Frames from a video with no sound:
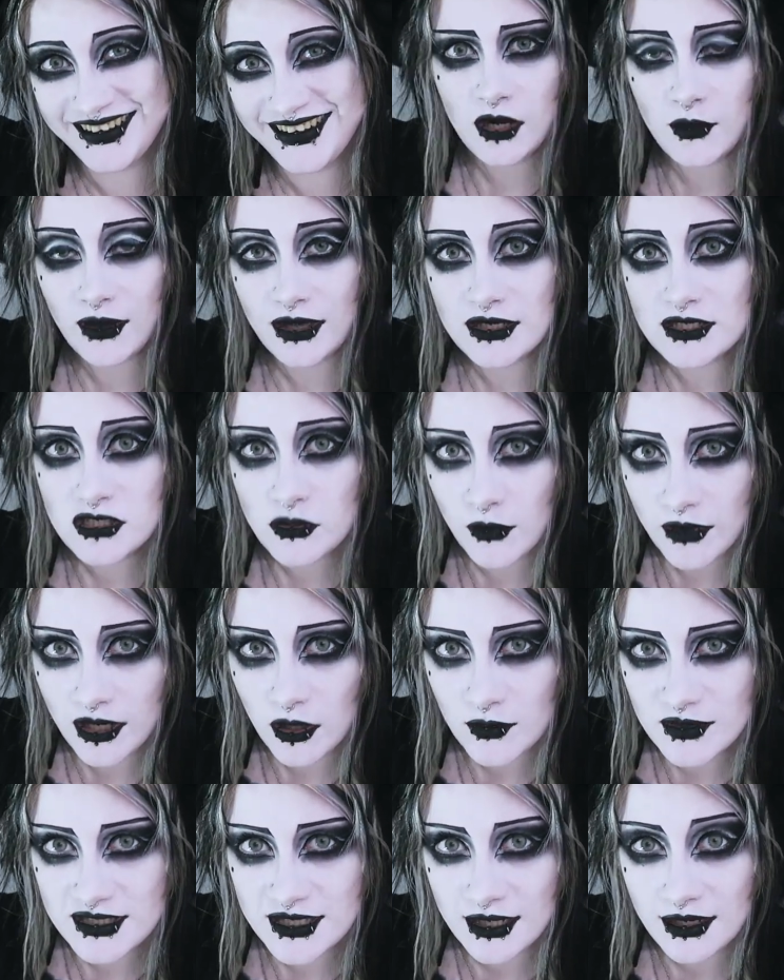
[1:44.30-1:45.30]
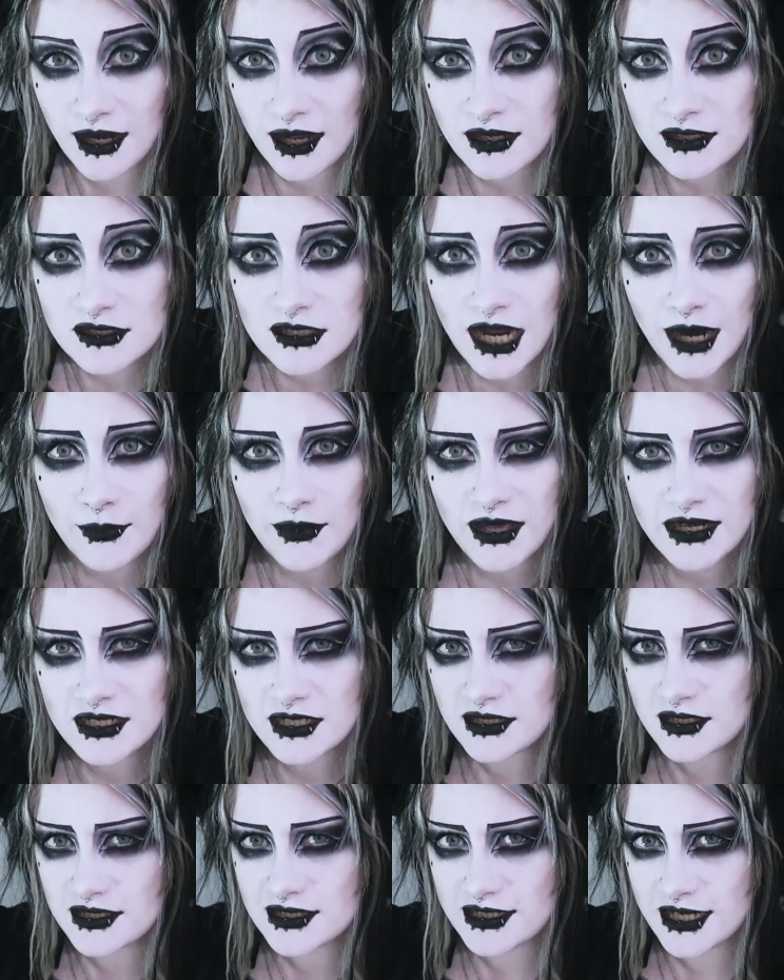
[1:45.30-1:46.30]
anyway, so when I was there last time, they
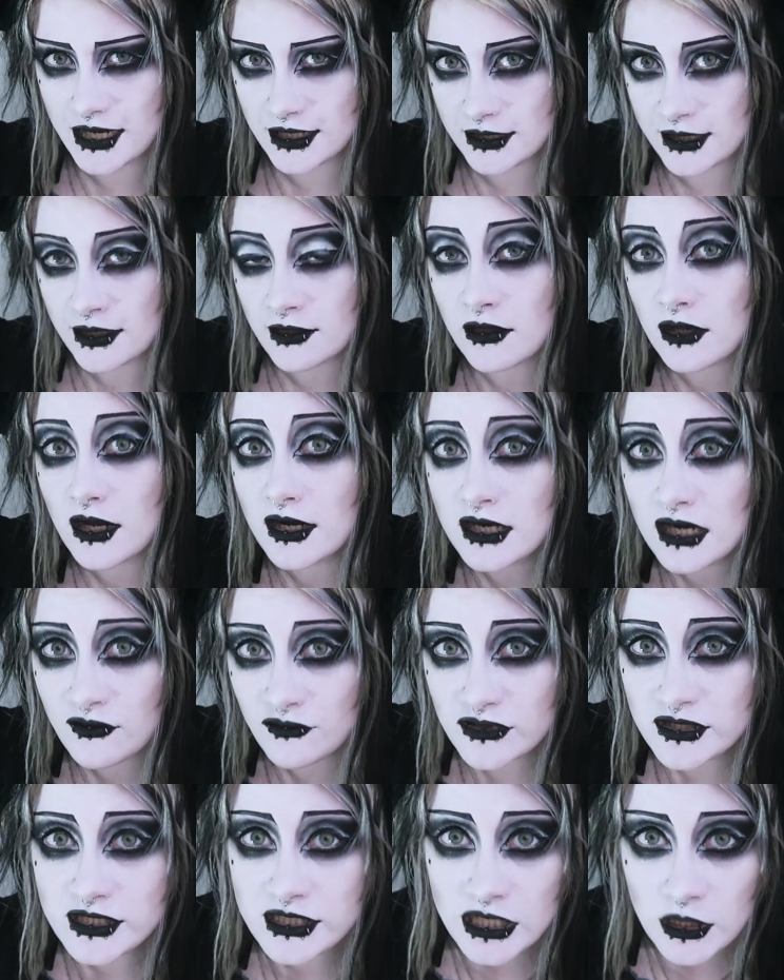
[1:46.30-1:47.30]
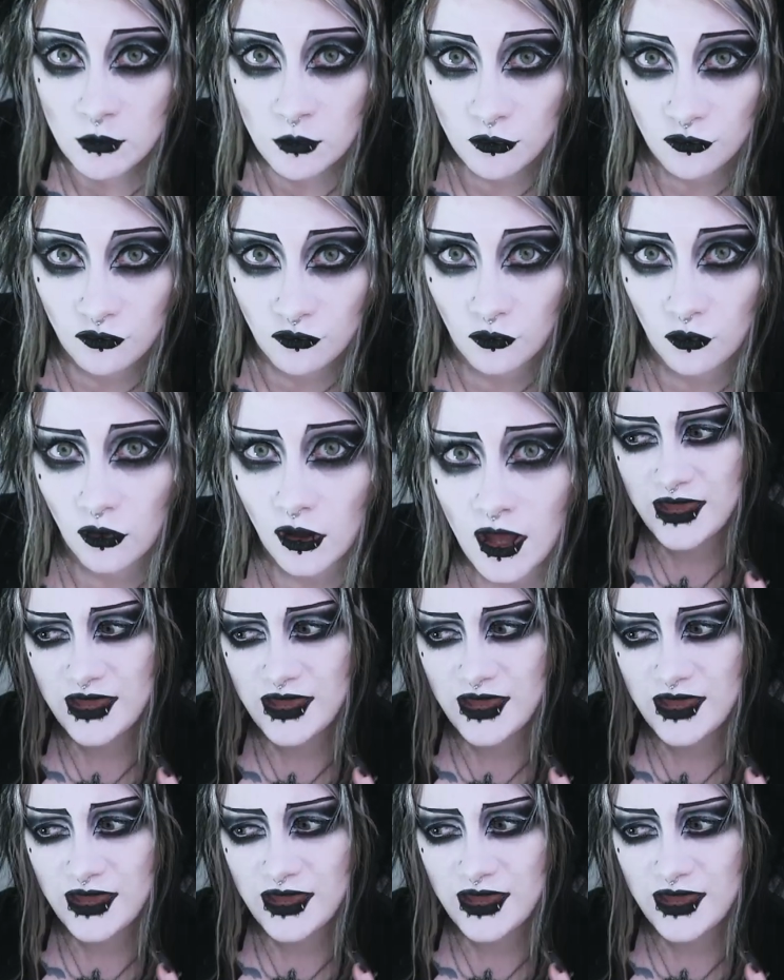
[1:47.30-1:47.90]
did this technique that I'd never seen before.